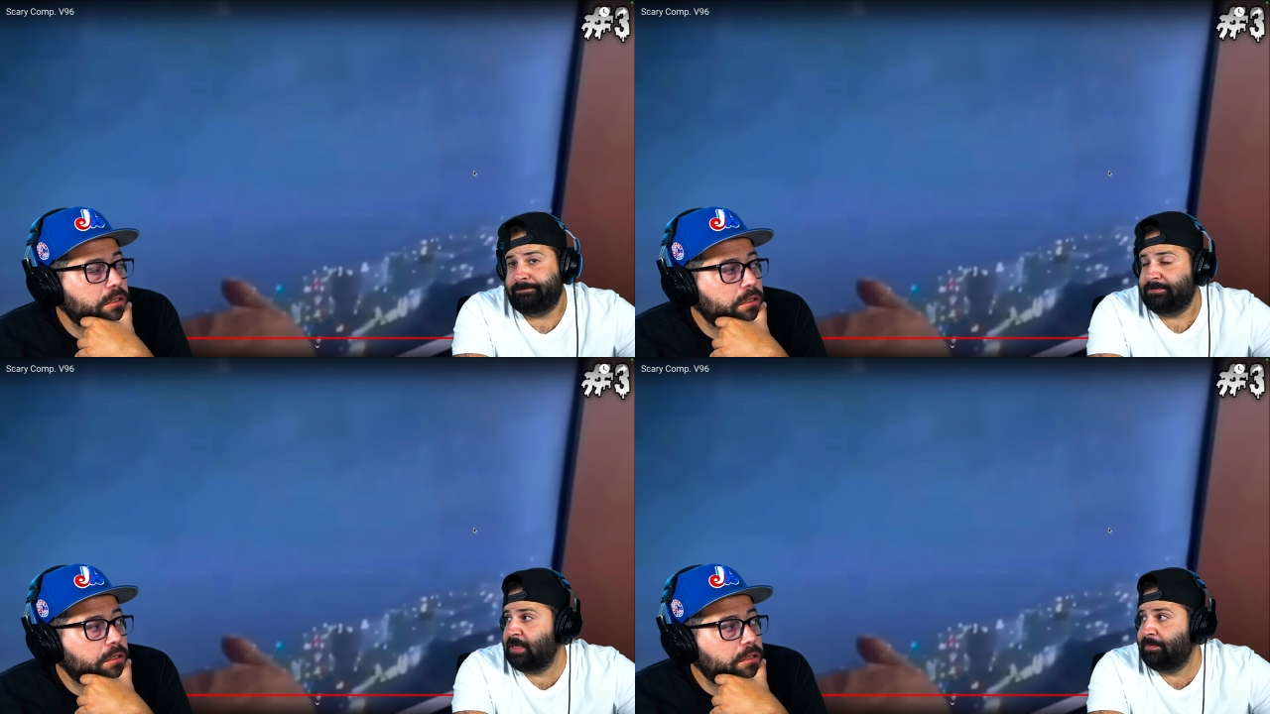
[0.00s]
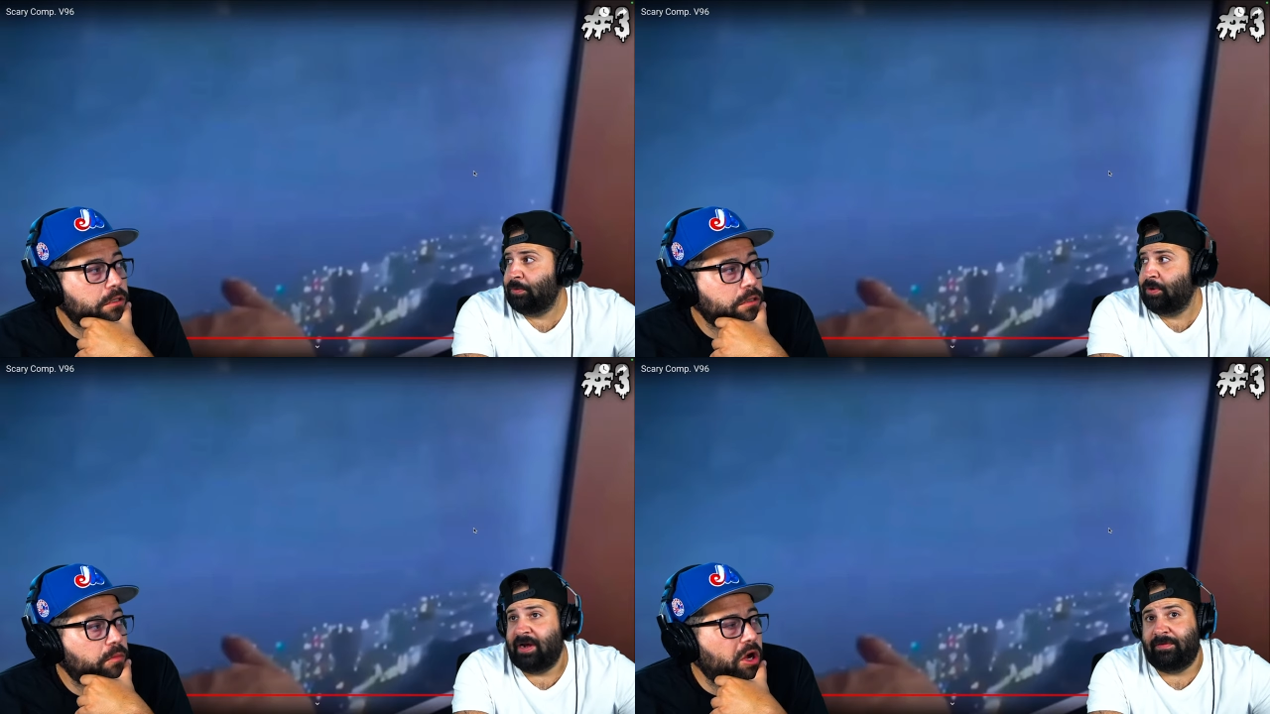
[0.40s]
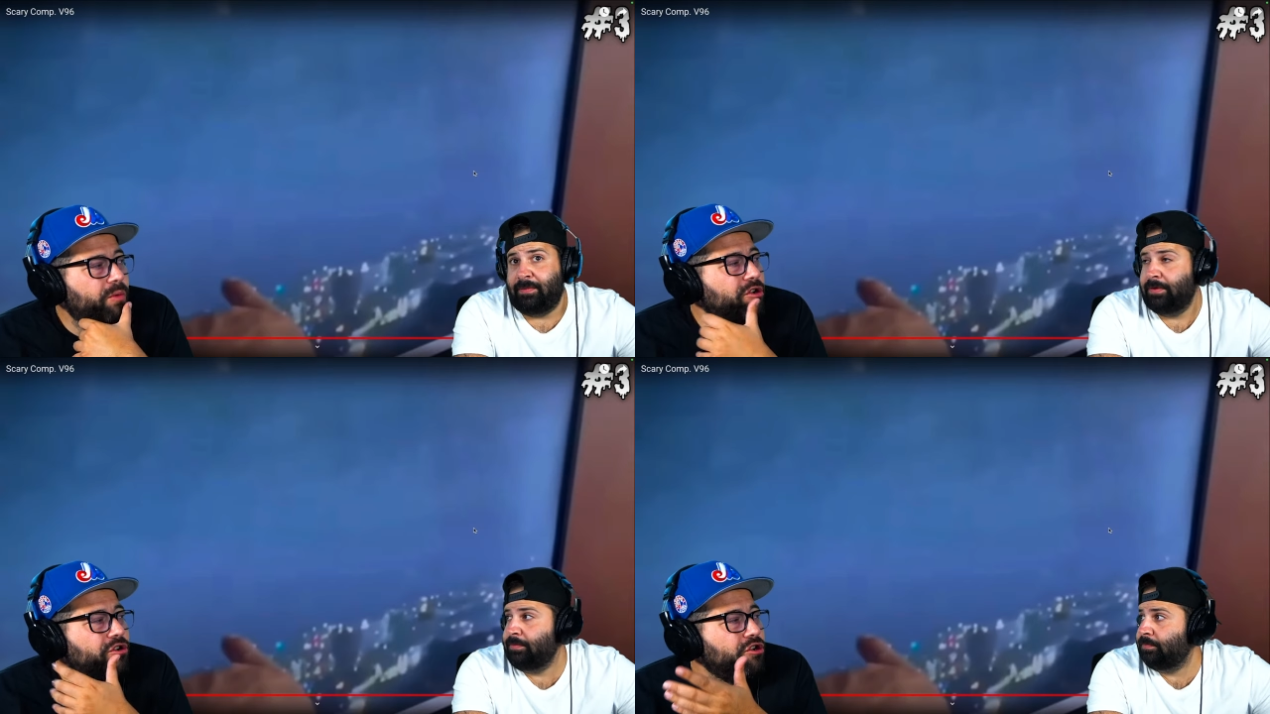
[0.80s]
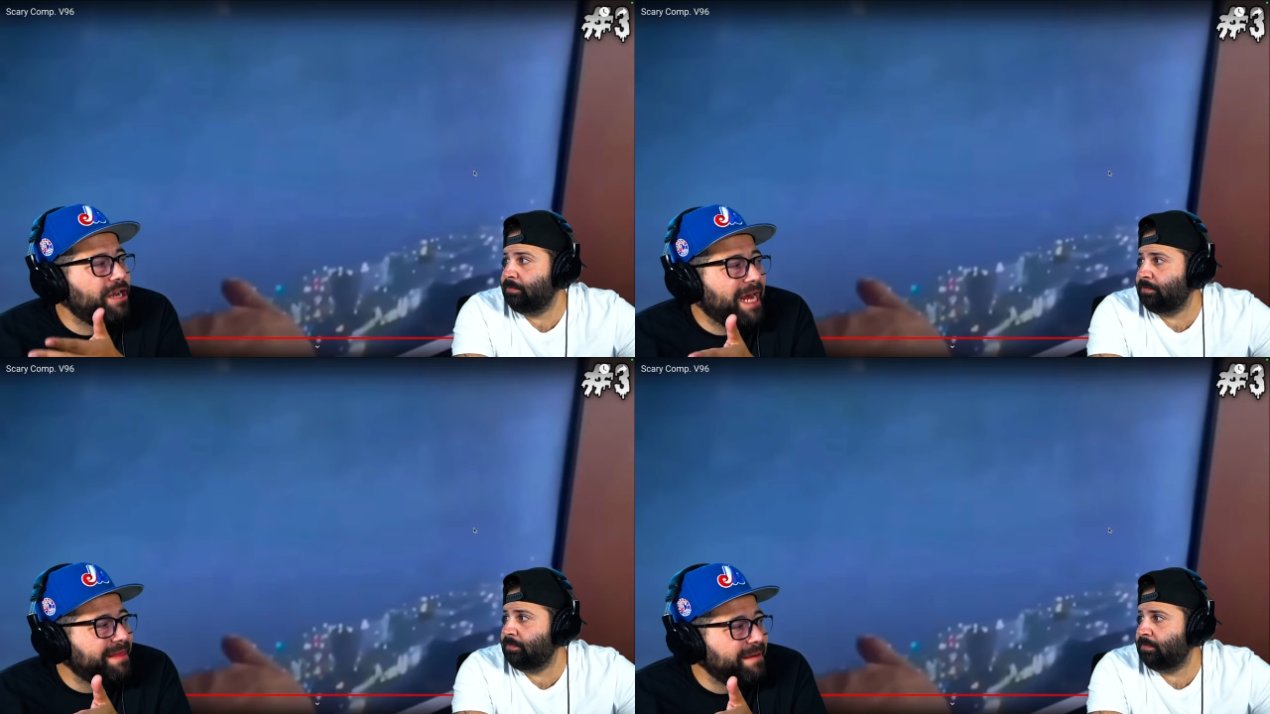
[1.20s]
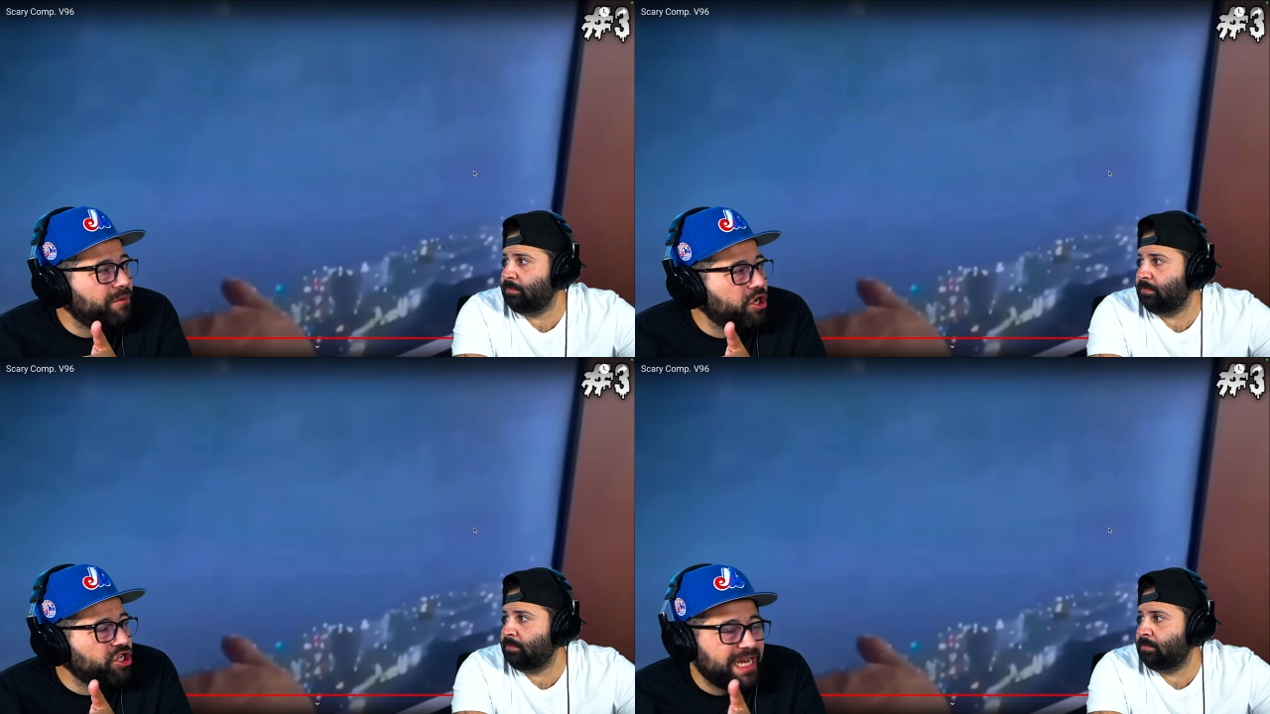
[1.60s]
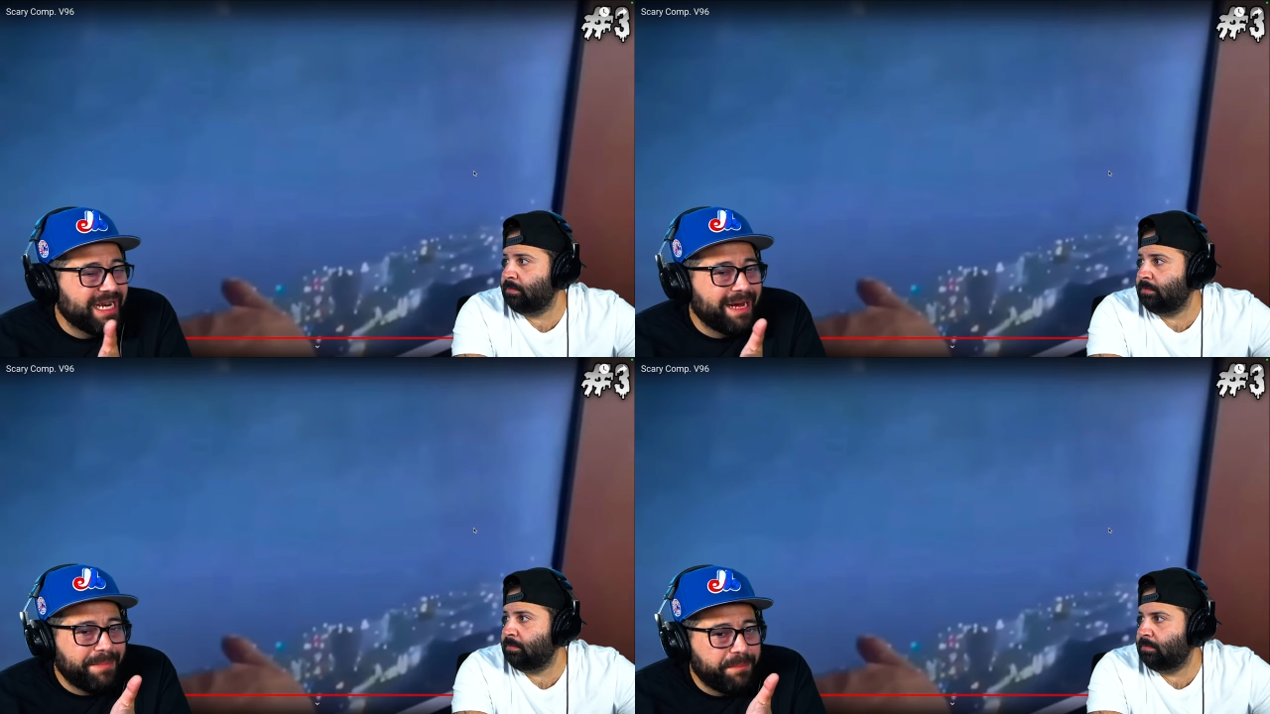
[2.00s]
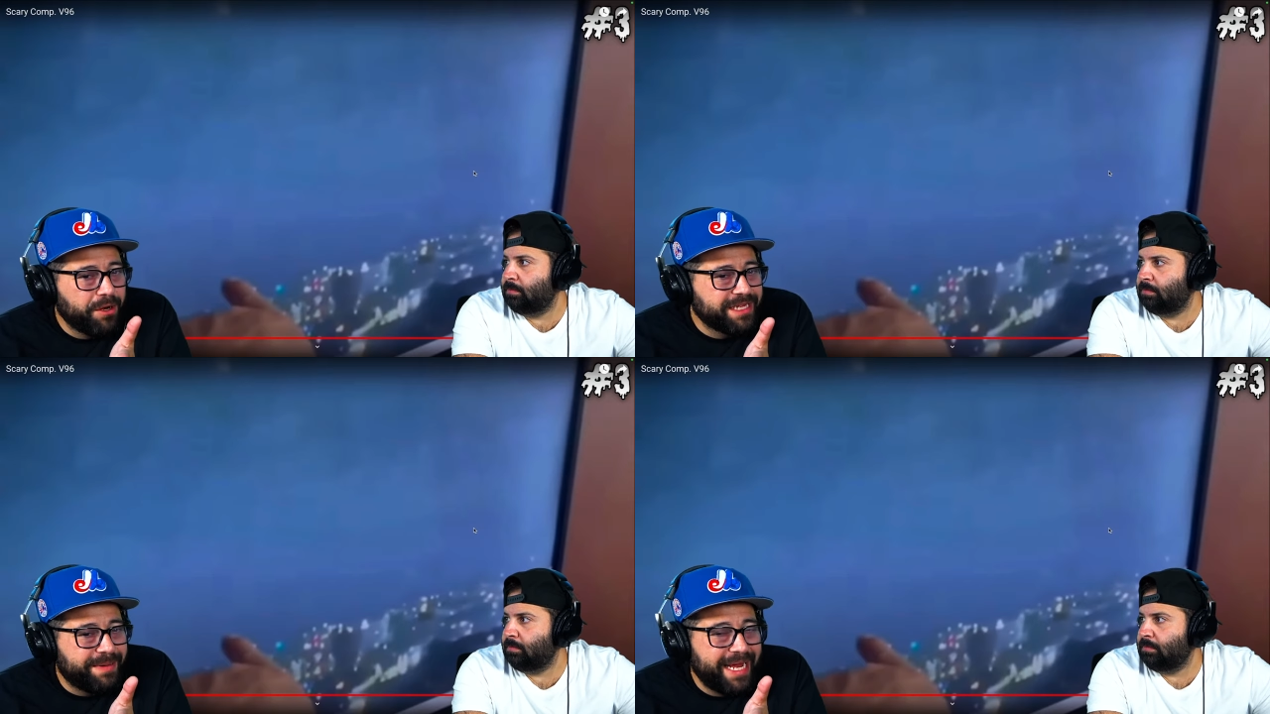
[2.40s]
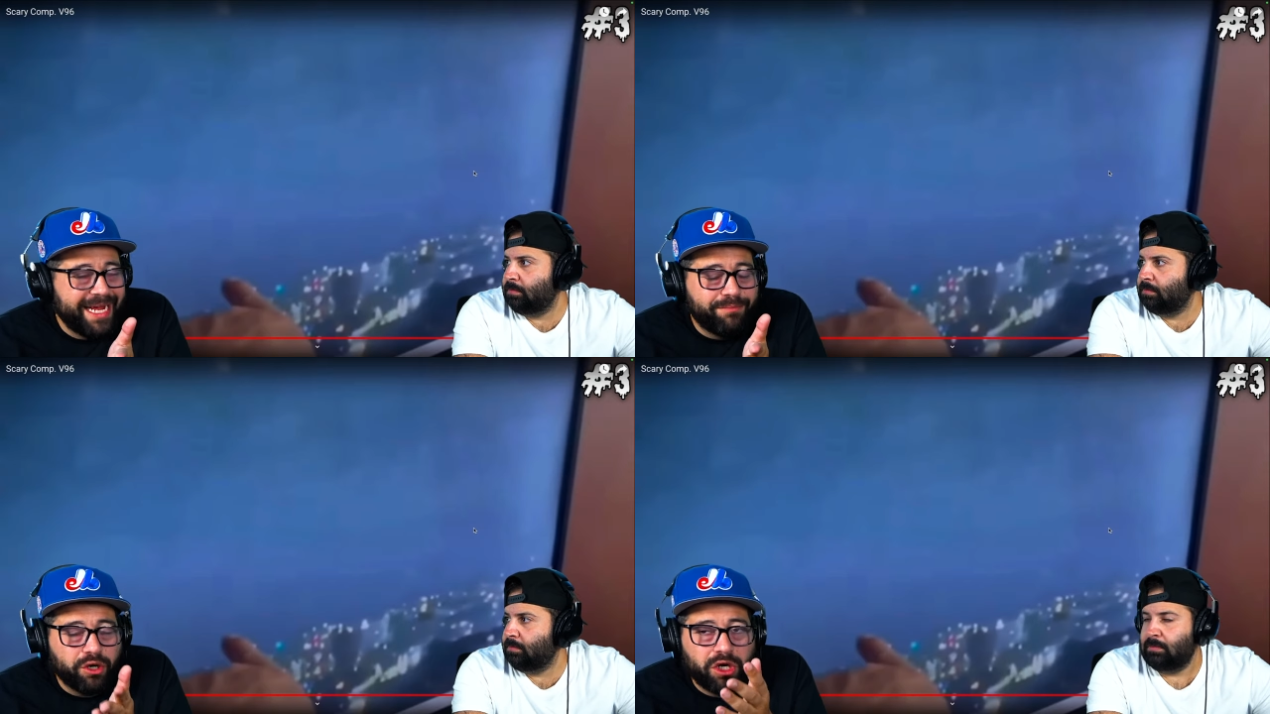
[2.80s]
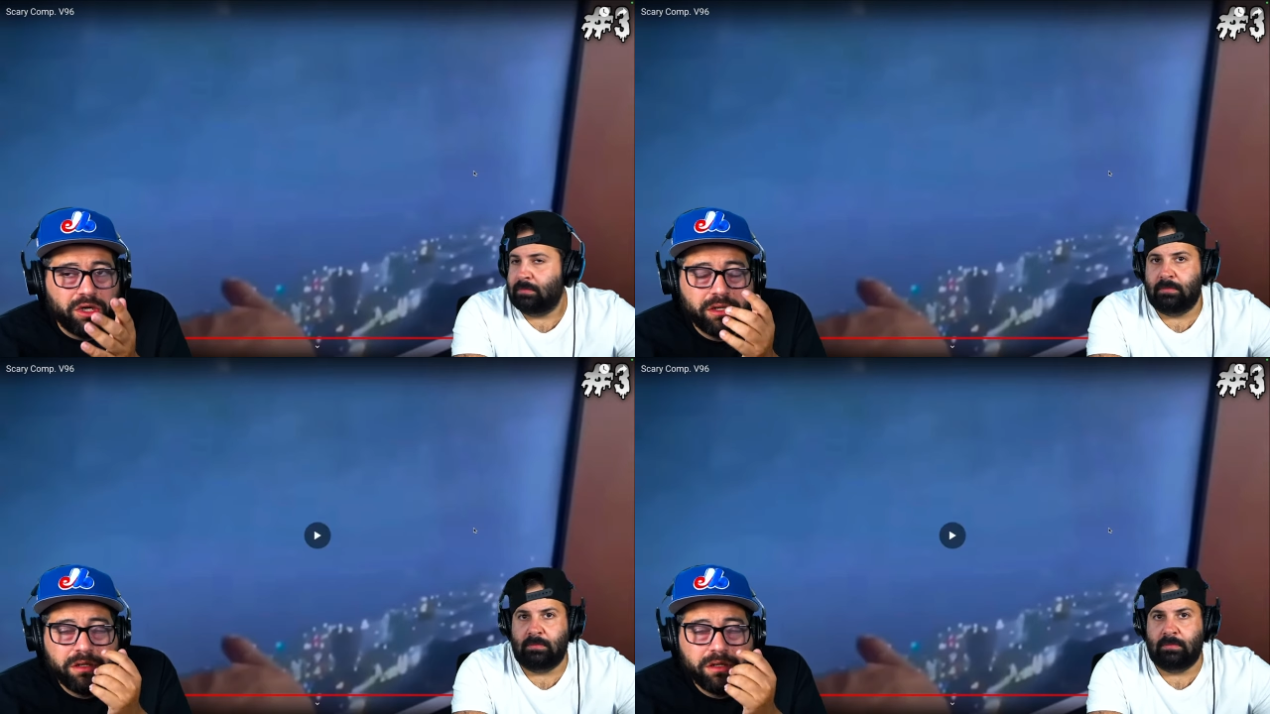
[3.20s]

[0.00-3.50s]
Speaker 1: It could be whatever.
Speaker 2: Bro, we don't know nothing, bro. Shut up and press play, bro.